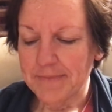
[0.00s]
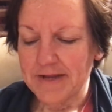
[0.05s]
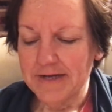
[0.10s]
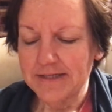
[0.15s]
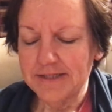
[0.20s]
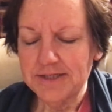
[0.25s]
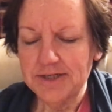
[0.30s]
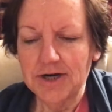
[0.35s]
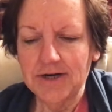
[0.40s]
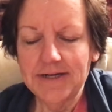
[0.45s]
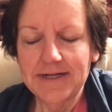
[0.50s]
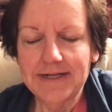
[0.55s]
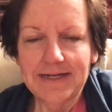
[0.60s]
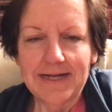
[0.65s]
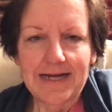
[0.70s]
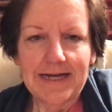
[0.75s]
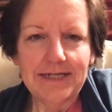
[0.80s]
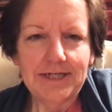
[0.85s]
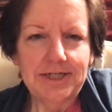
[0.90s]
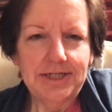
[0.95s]
Starting
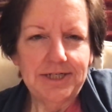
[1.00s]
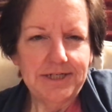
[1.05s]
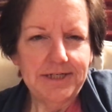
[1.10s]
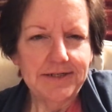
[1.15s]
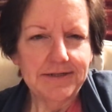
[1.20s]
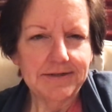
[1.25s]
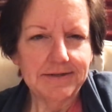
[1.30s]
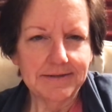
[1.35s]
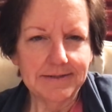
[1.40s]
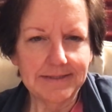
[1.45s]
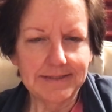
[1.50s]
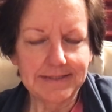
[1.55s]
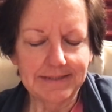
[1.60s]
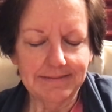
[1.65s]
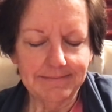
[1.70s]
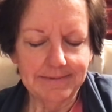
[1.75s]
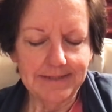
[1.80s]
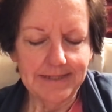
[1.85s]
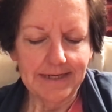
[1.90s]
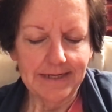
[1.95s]
last year
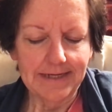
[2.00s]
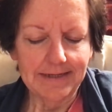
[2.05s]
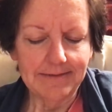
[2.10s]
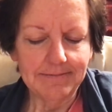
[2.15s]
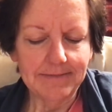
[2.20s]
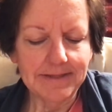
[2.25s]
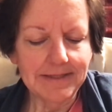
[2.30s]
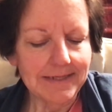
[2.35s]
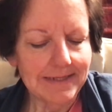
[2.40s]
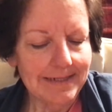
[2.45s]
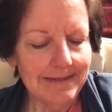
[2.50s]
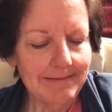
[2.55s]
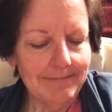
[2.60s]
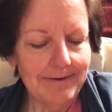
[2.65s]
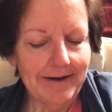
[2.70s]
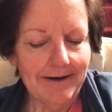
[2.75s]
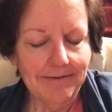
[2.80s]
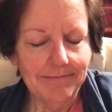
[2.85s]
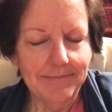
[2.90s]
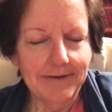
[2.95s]
sometime, a little
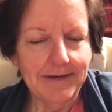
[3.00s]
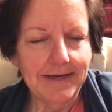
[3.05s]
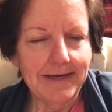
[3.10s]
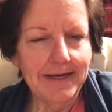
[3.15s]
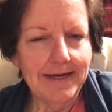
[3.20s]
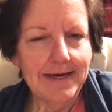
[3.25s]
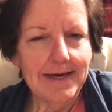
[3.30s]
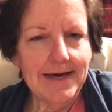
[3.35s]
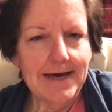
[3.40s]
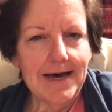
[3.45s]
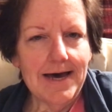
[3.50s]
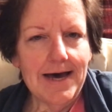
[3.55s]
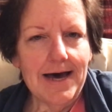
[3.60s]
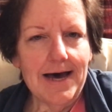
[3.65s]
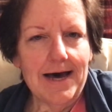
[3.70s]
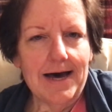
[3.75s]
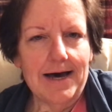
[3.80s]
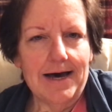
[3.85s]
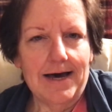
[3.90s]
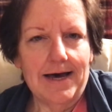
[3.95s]
about me,
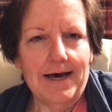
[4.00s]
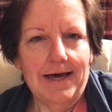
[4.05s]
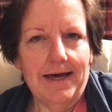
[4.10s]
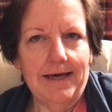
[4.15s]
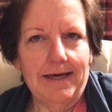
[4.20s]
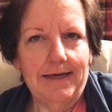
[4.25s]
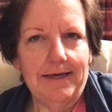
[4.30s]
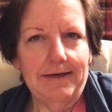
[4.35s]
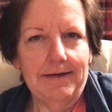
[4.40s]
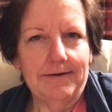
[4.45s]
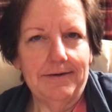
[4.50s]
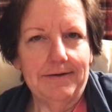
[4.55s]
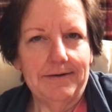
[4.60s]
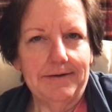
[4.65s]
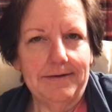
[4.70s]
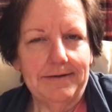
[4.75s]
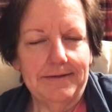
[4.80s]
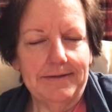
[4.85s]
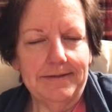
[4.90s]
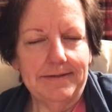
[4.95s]
I
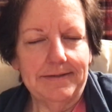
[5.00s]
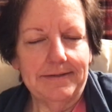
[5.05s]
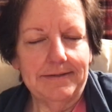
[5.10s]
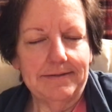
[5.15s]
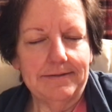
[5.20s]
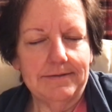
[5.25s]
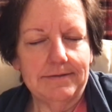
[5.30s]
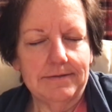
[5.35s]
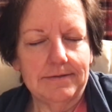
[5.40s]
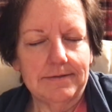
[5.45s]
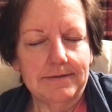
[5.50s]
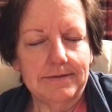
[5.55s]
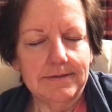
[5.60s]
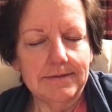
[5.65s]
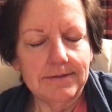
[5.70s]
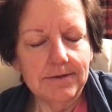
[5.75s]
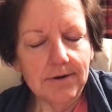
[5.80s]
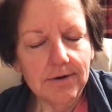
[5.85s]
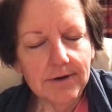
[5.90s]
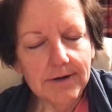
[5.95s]

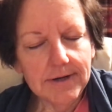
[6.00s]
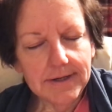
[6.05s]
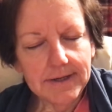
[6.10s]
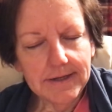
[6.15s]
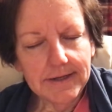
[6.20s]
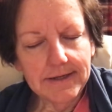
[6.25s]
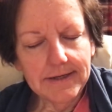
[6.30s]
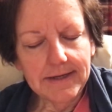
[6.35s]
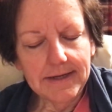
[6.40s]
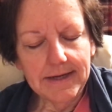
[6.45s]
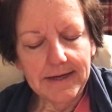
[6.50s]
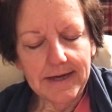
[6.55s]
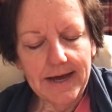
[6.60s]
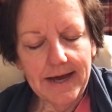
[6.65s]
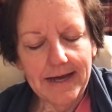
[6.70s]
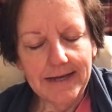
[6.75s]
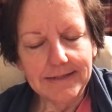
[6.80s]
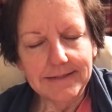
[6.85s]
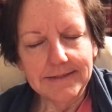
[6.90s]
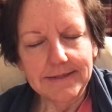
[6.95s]
started
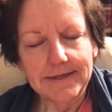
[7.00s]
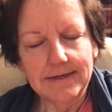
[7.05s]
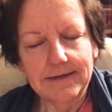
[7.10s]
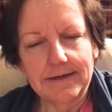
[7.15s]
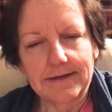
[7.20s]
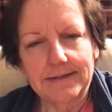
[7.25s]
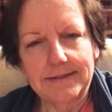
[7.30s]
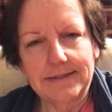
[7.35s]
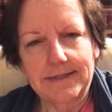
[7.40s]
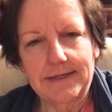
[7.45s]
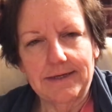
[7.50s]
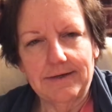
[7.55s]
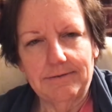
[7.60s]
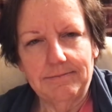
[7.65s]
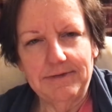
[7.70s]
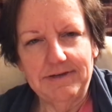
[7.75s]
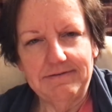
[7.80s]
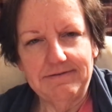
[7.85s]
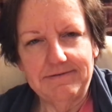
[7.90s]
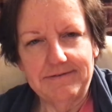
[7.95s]
asking God to help
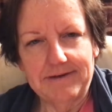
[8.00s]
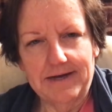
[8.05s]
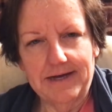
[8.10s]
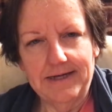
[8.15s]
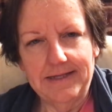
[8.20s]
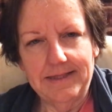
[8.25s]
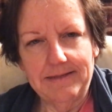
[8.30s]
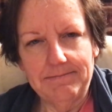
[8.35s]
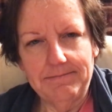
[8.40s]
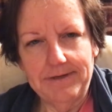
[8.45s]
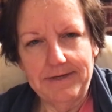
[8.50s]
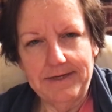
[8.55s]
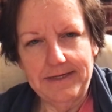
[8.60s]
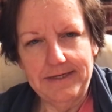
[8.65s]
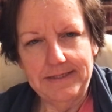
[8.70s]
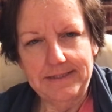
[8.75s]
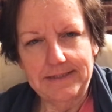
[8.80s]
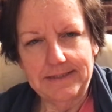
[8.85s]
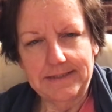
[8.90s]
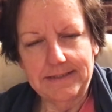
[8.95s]
me find the
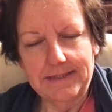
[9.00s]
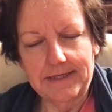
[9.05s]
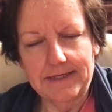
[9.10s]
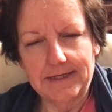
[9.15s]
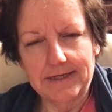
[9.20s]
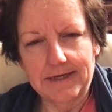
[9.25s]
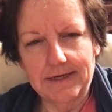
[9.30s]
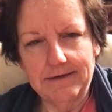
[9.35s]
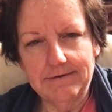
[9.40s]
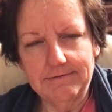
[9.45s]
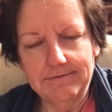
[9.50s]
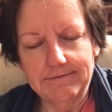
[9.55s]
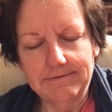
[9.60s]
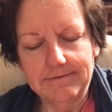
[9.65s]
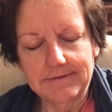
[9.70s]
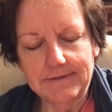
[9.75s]
peace that I've